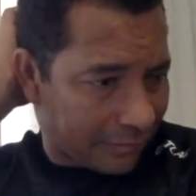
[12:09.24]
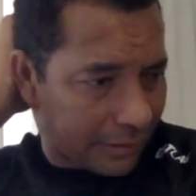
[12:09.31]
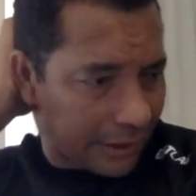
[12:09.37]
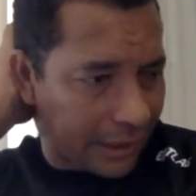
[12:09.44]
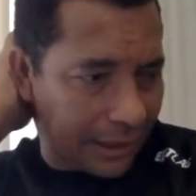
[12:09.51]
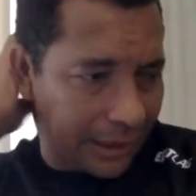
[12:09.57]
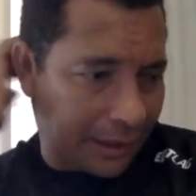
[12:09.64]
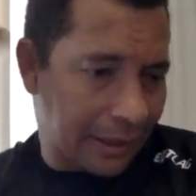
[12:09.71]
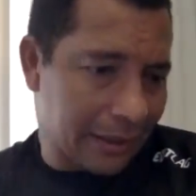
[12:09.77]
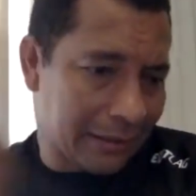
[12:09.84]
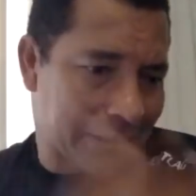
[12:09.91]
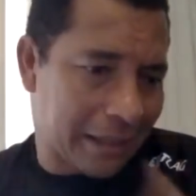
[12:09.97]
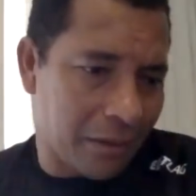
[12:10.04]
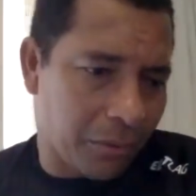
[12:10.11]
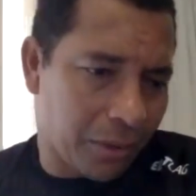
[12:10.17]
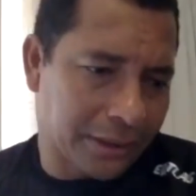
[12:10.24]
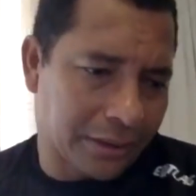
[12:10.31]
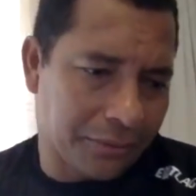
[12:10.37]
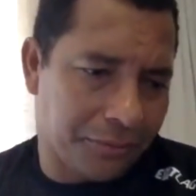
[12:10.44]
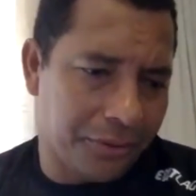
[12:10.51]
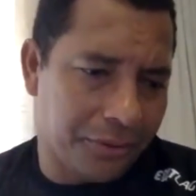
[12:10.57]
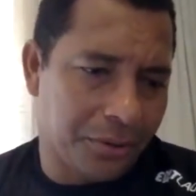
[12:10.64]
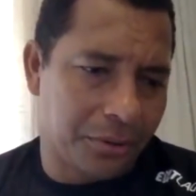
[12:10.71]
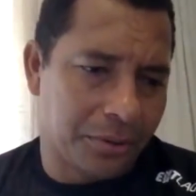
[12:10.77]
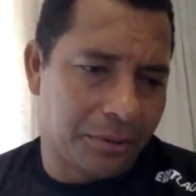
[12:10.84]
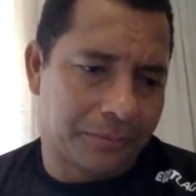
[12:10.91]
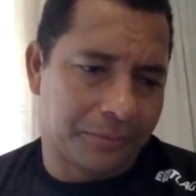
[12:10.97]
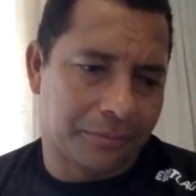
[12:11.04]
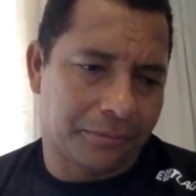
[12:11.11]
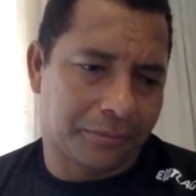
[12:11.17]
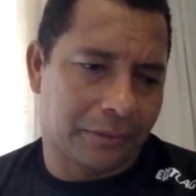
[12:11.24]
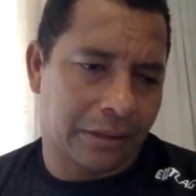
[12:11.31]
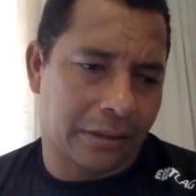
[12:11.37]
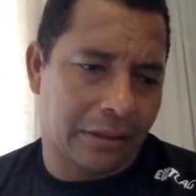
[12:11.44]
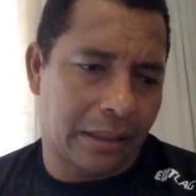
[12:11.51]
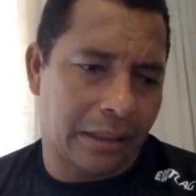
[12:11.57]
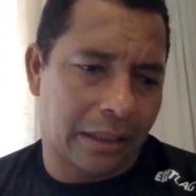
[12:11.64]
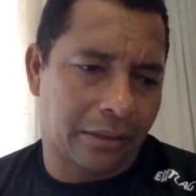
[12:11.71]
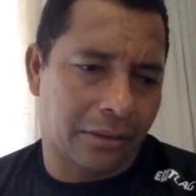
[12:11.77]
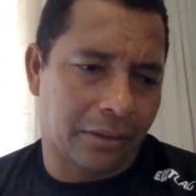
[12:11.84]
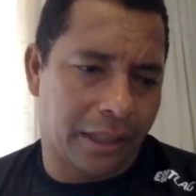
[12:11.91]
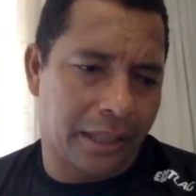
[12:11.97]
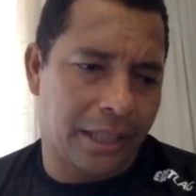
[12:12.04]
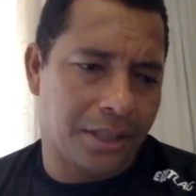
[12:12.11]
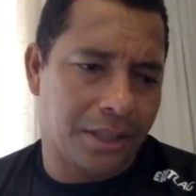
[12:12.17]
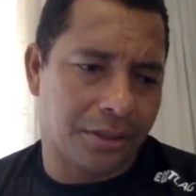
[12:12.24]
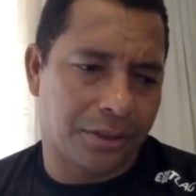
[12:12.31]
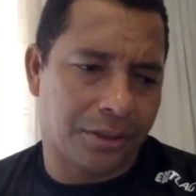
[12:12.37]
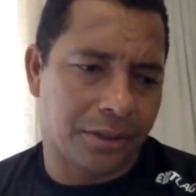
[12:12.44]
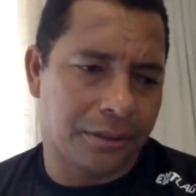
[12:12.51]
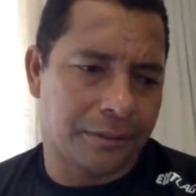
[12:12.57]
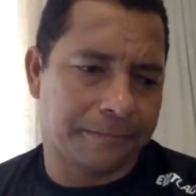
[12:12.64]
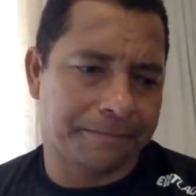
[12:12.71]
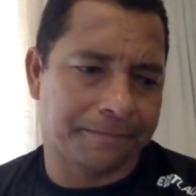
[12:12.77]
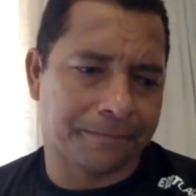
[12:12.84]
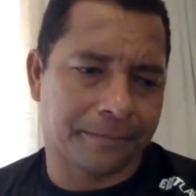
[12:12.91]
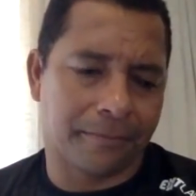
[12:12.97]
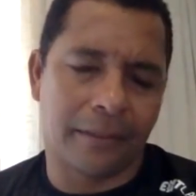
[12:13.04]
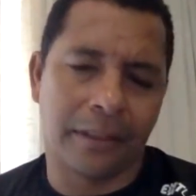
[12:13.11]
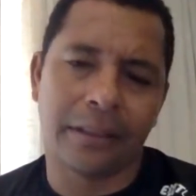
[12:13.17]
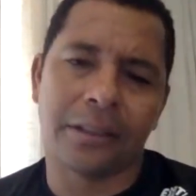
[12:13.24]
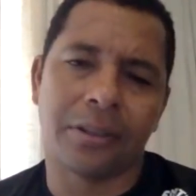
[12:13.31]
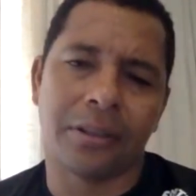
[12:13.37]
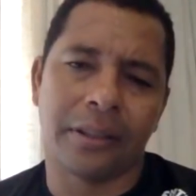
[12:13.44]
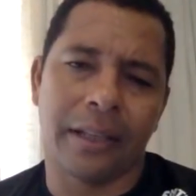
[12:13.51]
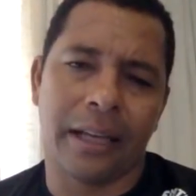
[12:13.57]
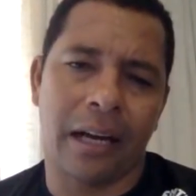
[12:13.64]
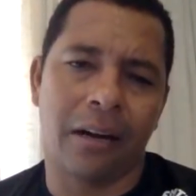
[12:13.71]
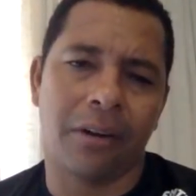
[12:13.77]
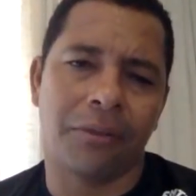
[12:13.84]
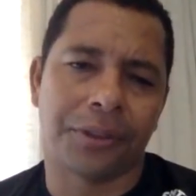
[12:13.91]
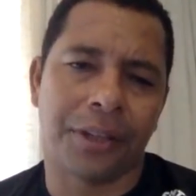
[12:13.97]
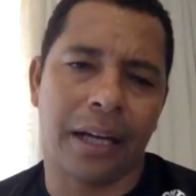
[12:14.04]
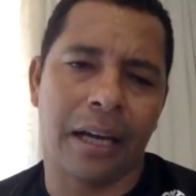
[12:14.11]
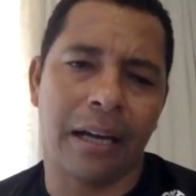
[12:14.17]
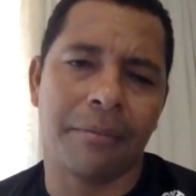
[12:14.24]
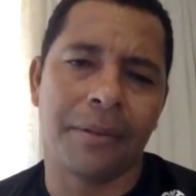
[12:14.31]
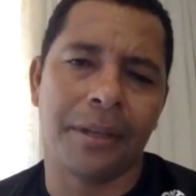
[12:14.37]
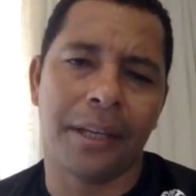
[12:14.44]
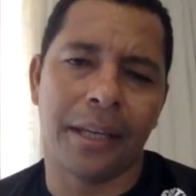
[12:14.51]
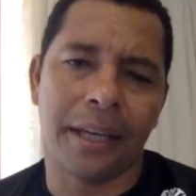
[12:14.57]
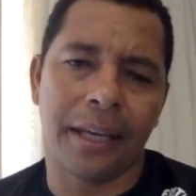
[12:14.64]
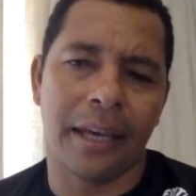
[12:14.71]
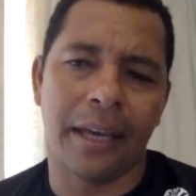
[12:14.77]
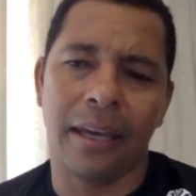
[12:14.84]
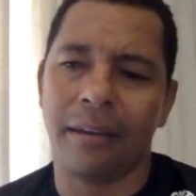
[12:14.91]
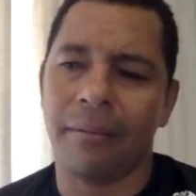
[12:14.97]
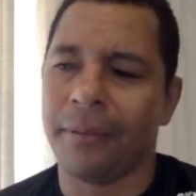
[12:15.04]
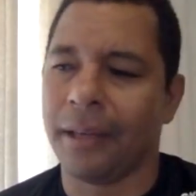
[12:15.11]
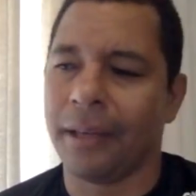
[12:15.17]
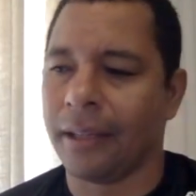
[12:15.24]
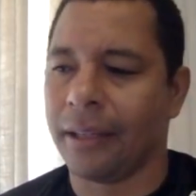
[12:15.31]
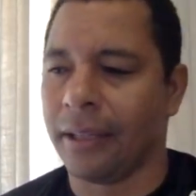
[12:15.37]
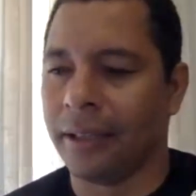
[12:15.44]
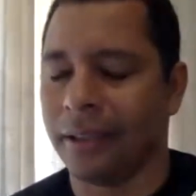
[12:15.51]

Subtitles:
And there was a few other occasions, no? In the half time, he came and